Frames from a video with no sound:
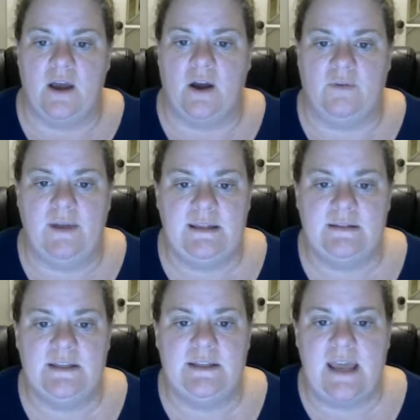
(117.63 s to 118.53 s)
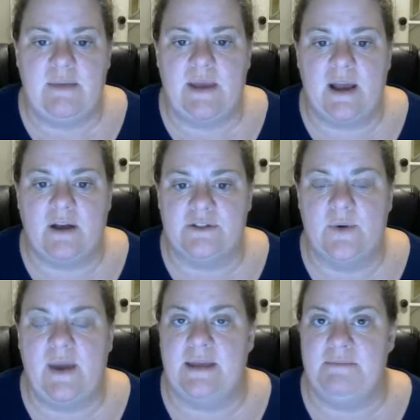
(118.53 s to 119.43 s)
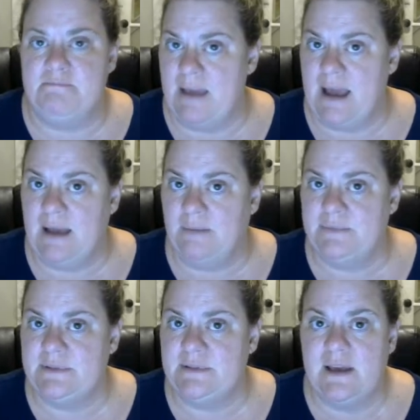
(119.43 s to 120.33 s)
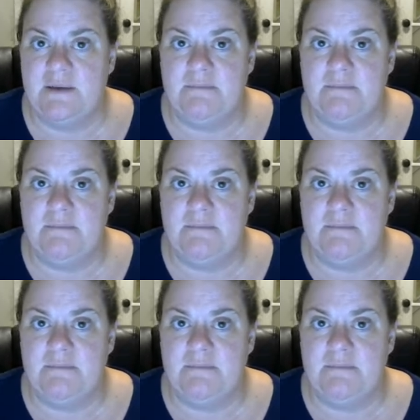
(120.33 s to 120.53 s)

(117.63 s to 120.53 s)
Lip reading: All right, today we also had maps.